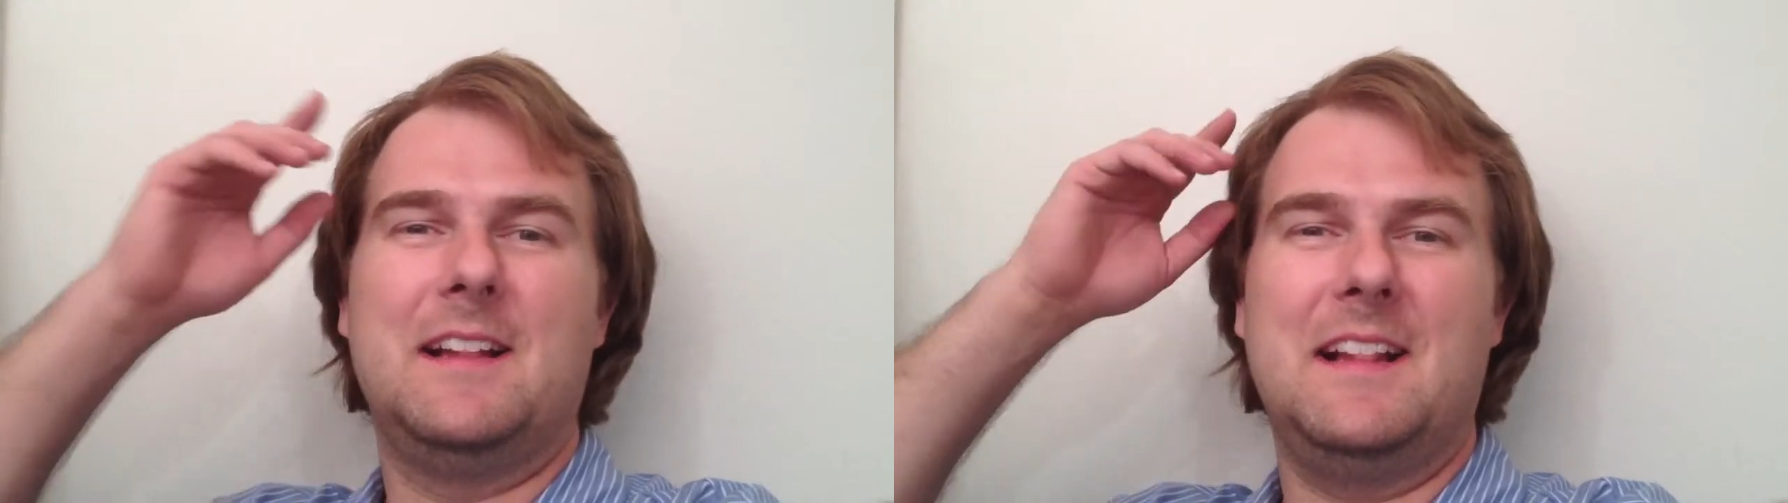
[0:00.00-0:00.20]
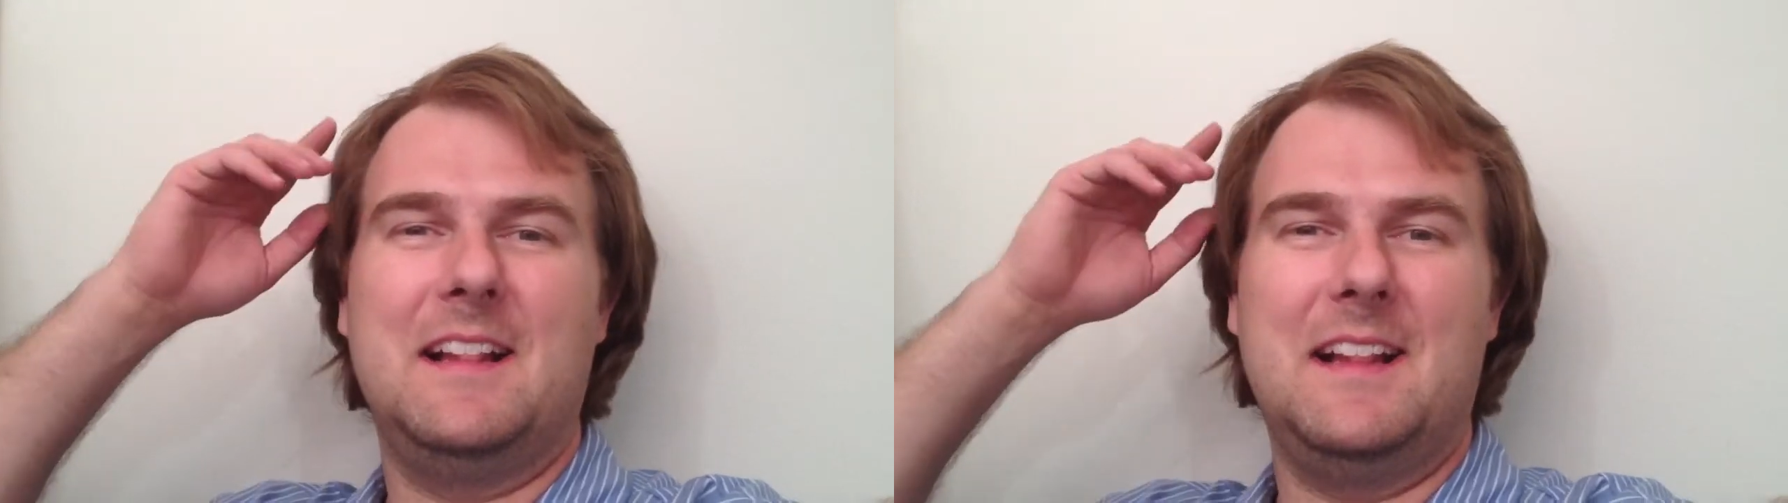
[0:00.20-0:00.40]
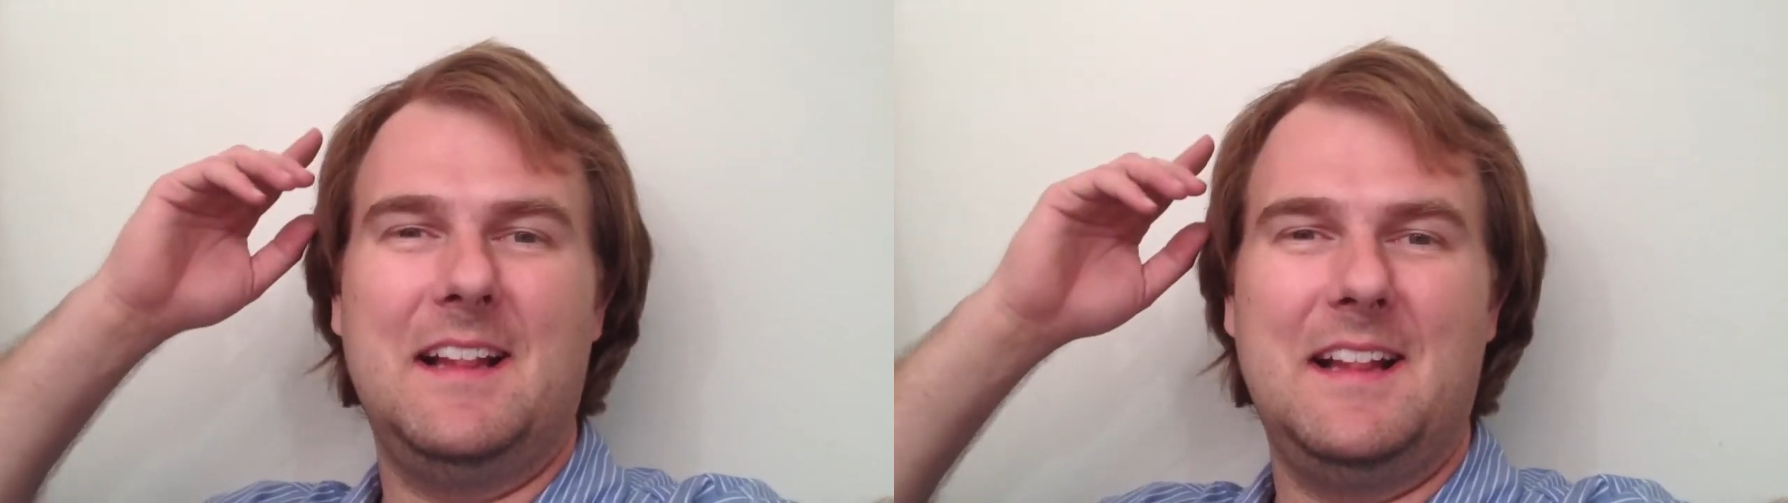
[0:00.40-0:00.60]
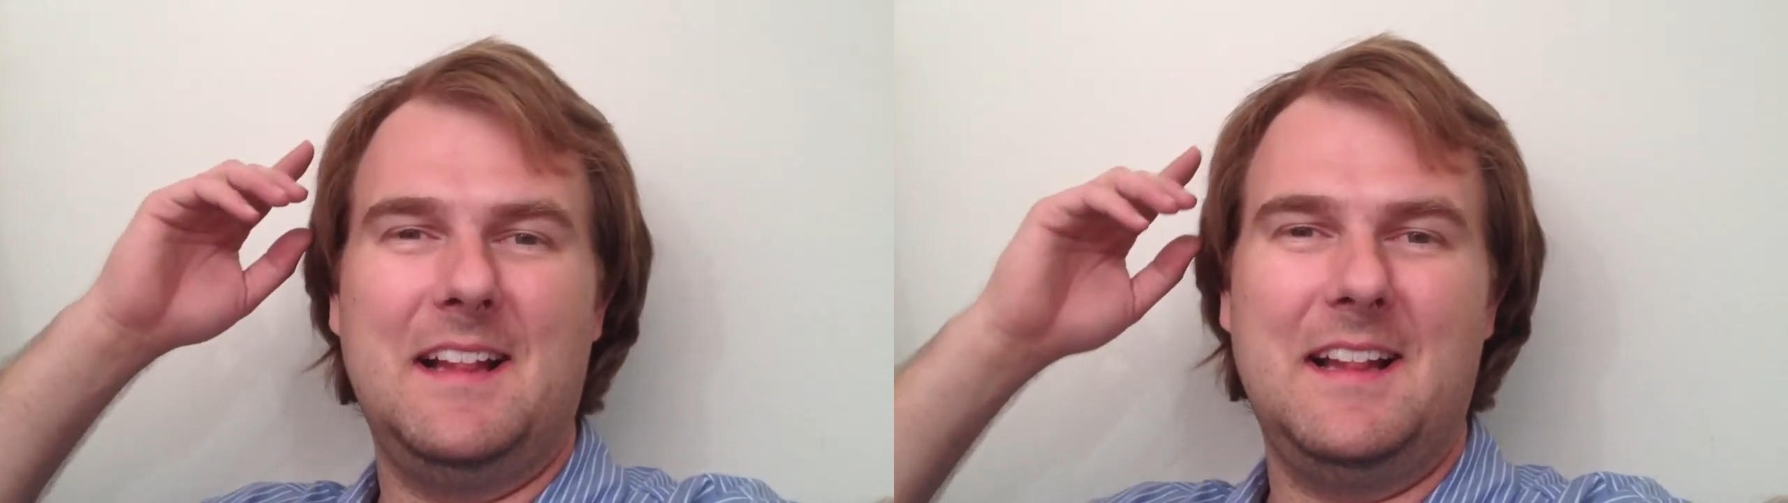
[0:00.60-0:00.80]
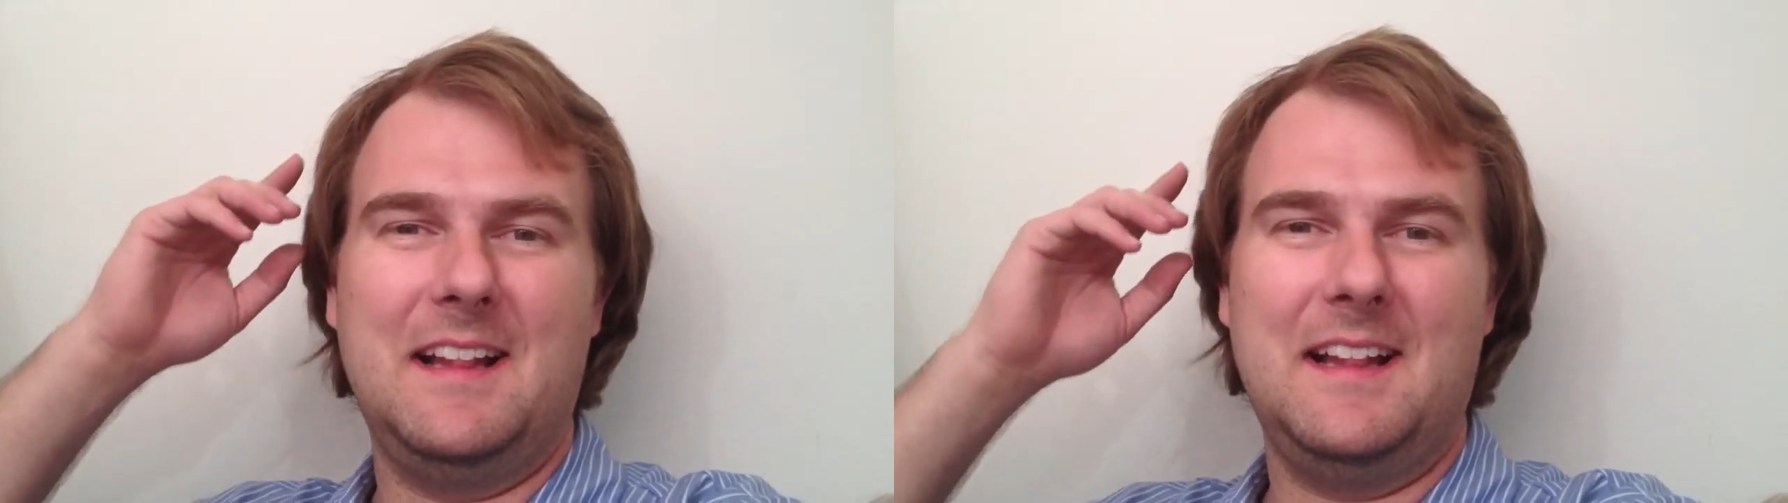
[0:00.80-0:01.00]

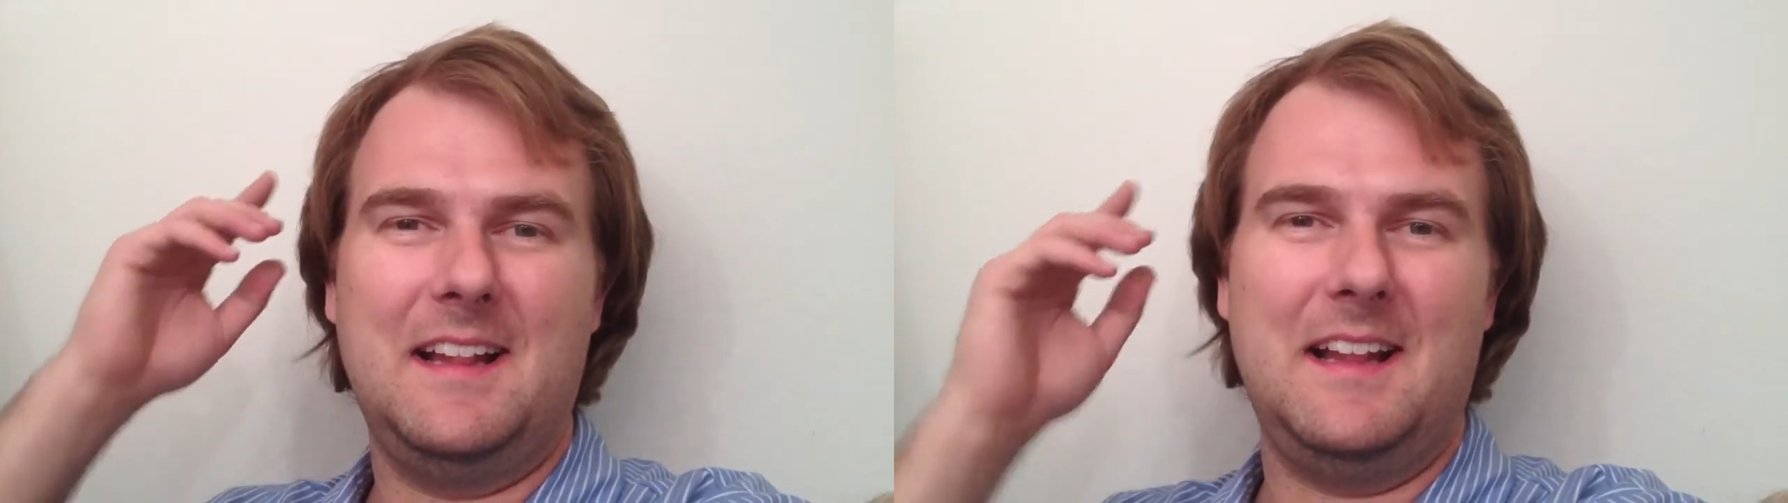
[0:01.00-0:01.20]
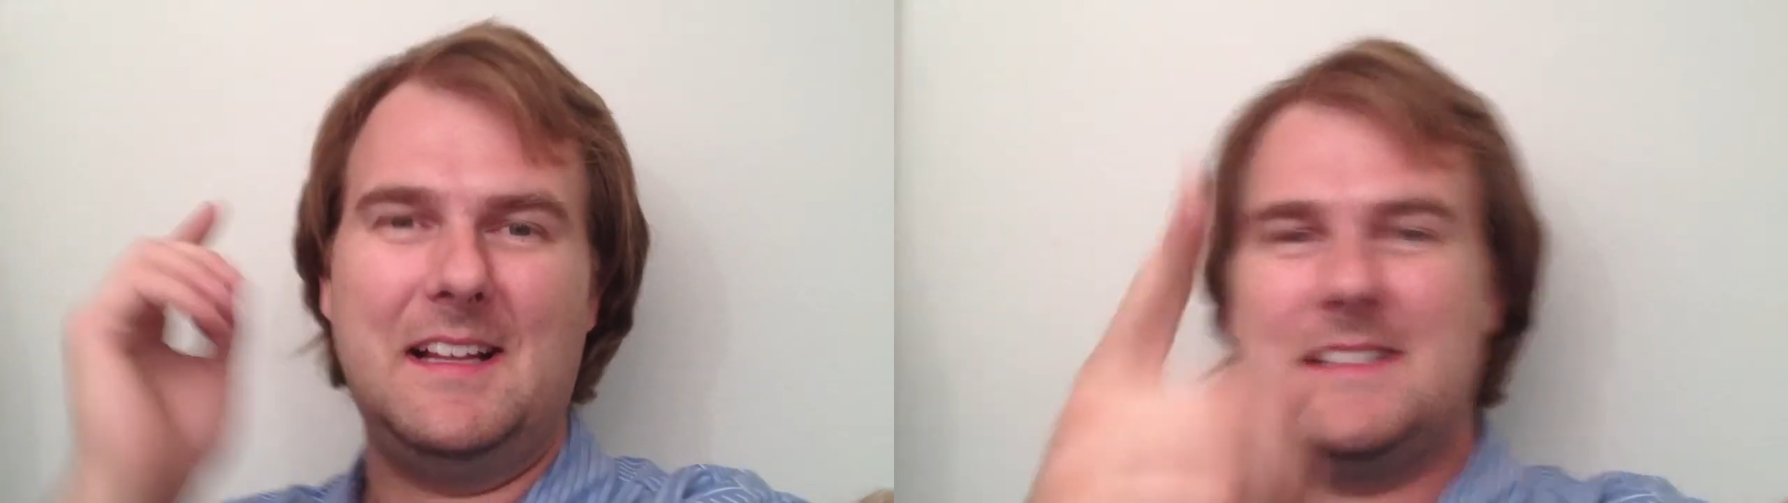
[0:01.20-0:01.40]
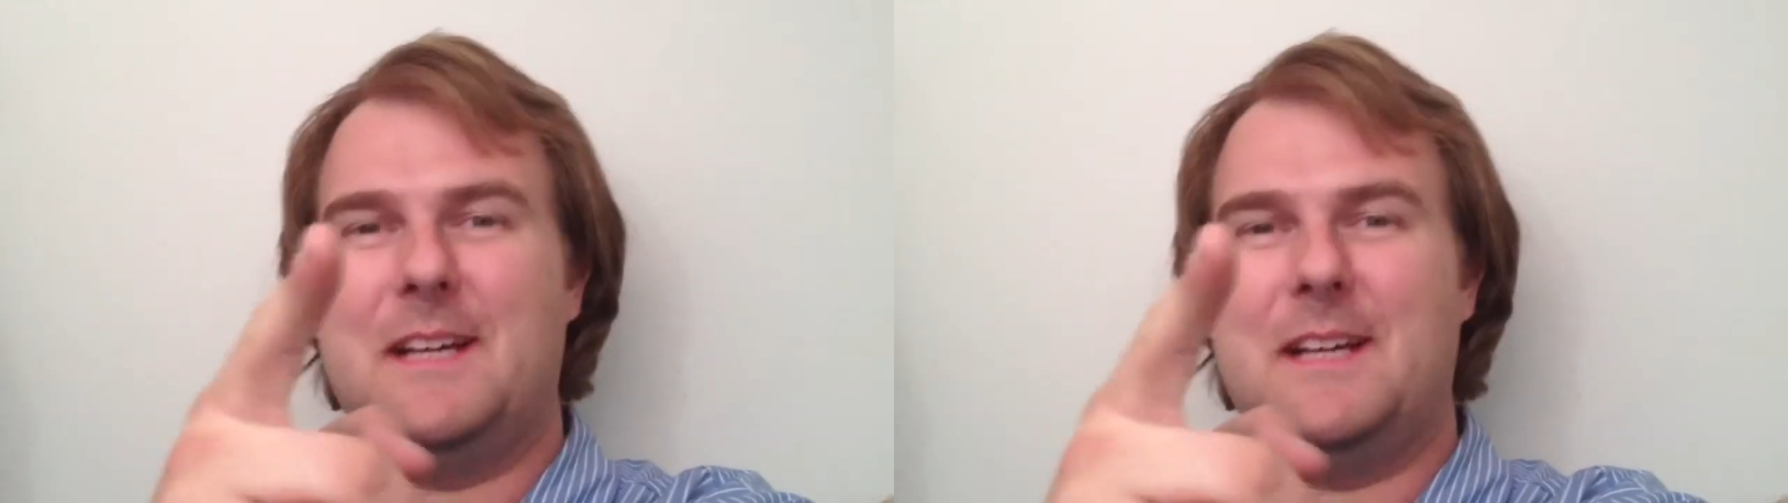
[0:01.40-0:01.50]
Let's